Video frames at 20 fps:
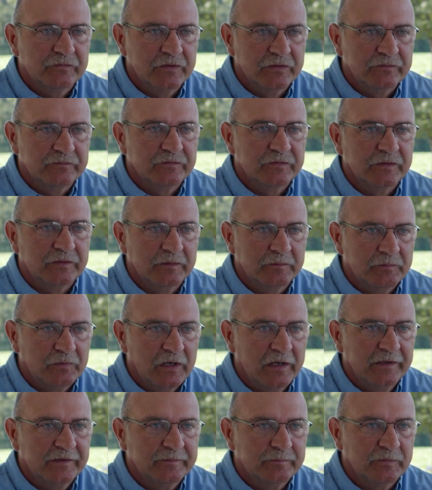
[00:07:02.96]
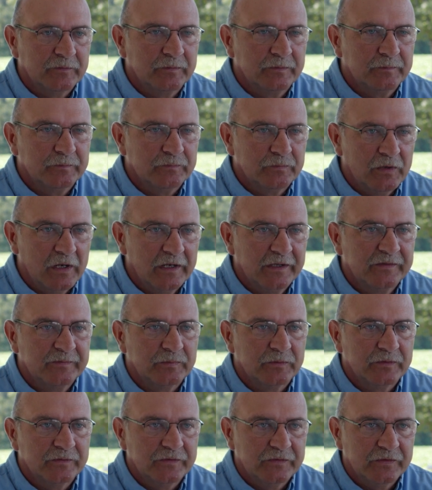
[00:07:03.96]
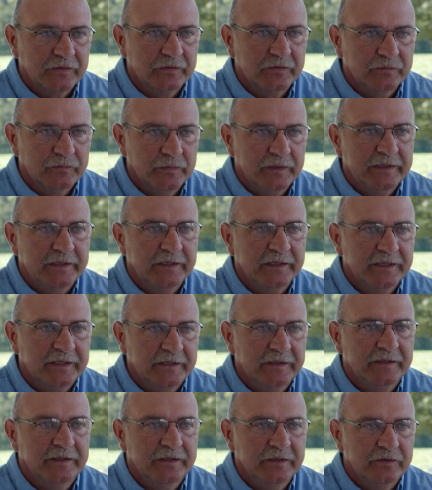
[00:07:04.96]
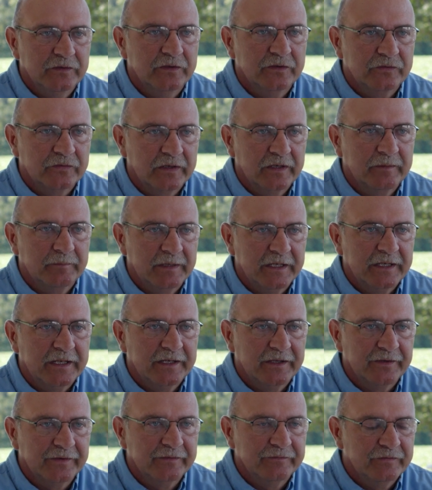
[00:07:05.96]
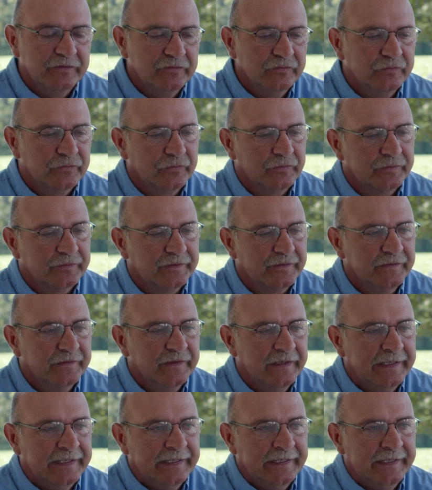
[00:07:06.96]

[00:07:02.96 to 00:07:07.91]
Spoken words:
fruitful and prosperous so that we can continue to try and make healthy food sources.